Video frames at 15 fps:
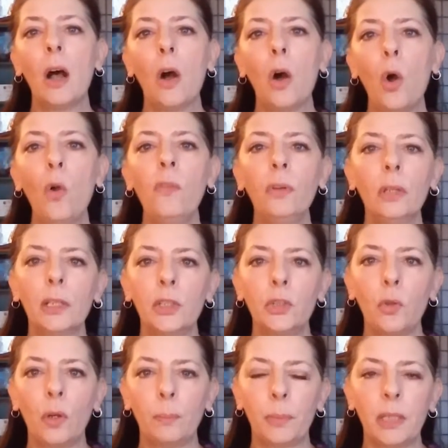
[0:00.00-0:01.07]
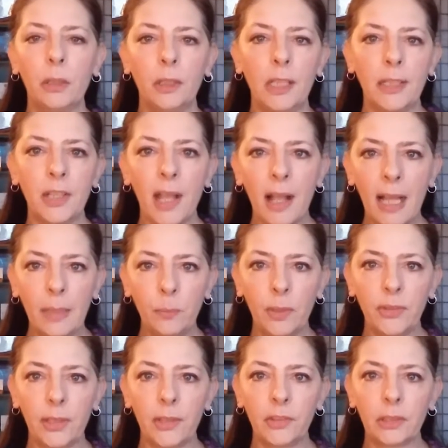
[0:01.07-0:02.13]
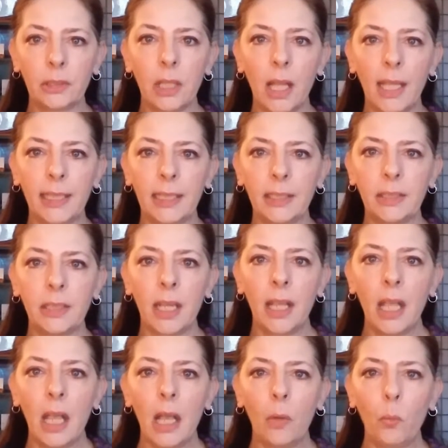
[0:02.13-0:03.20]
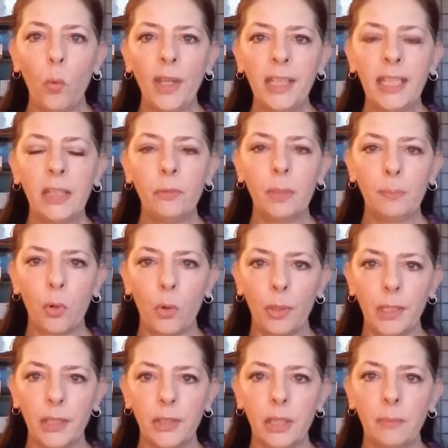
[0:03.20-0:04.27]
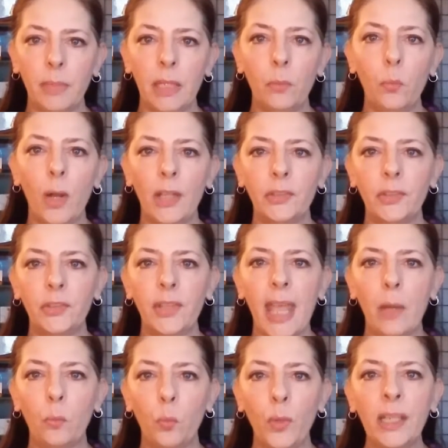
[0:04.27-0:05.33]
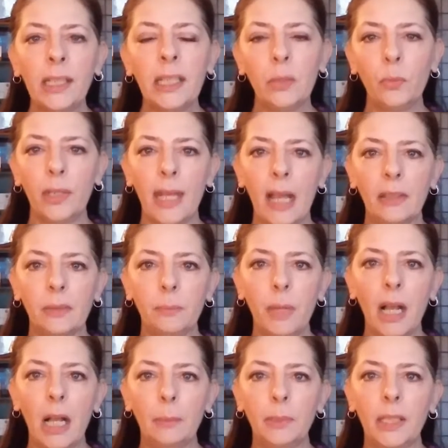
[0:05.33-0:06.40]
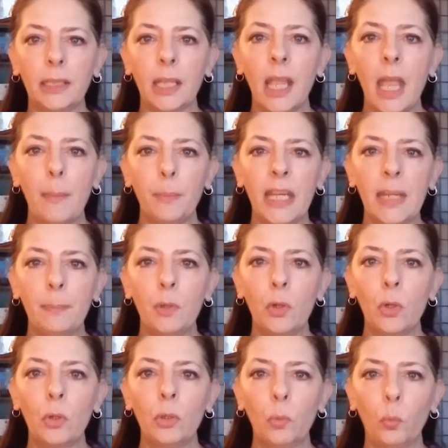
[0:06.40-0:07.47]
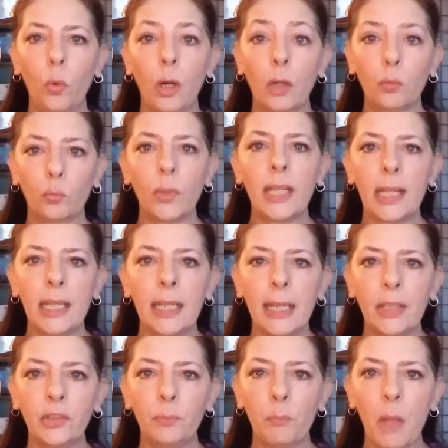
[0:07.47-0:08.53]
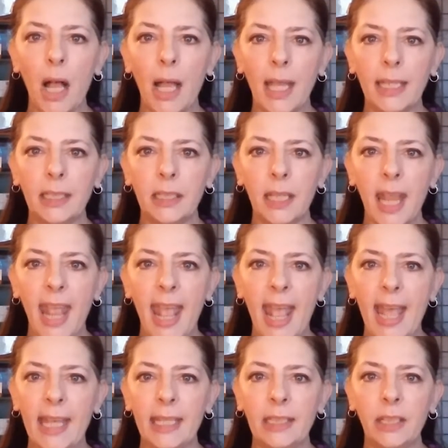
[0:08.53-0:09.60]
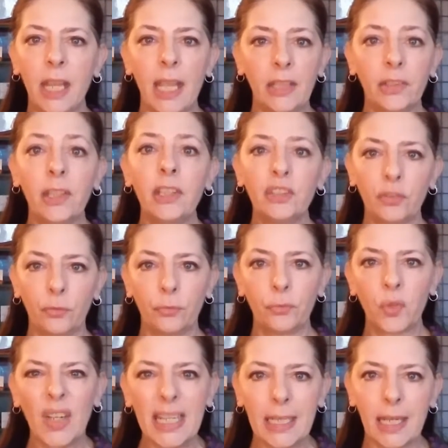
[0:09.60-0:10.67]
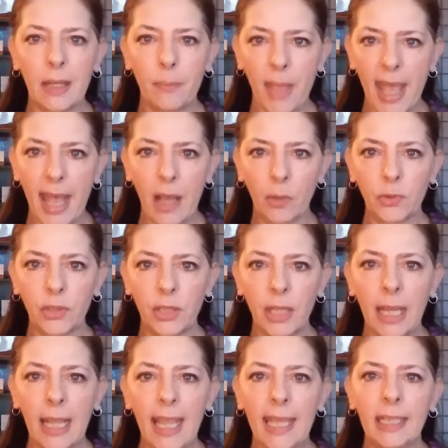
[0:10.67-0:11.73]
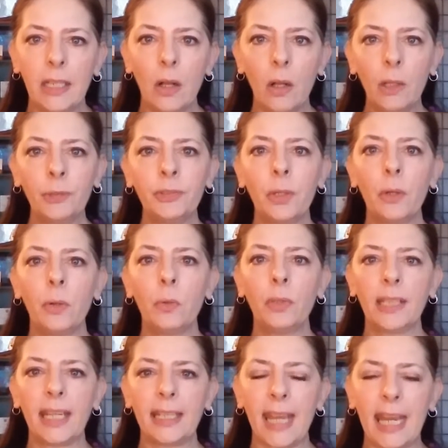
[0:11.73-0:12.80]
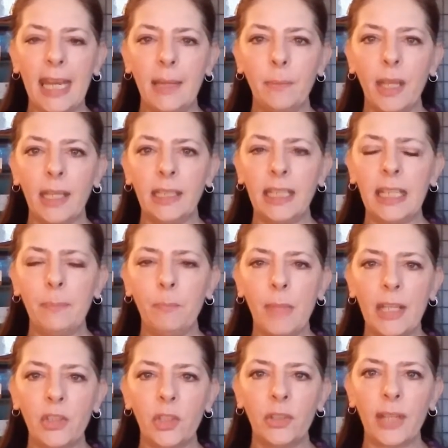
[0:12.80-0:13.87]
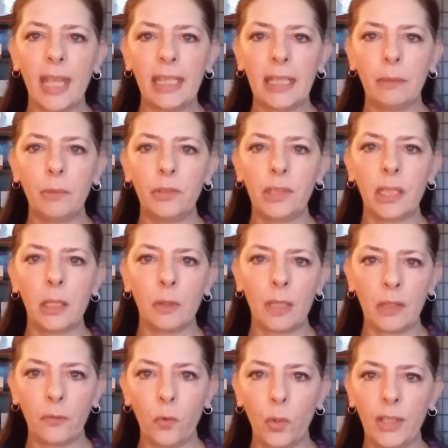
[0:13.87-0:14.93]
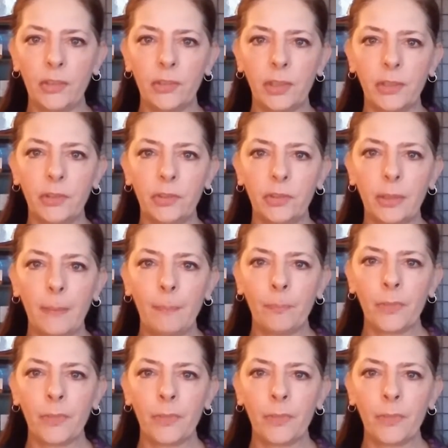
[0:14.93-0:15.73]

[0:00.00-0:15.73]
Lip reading: over a short period of time with this client. What he reported to me was that when he went out in public, people were reading his mind, and this freaked him out. And he also came and he mentioned that he was hearing voices.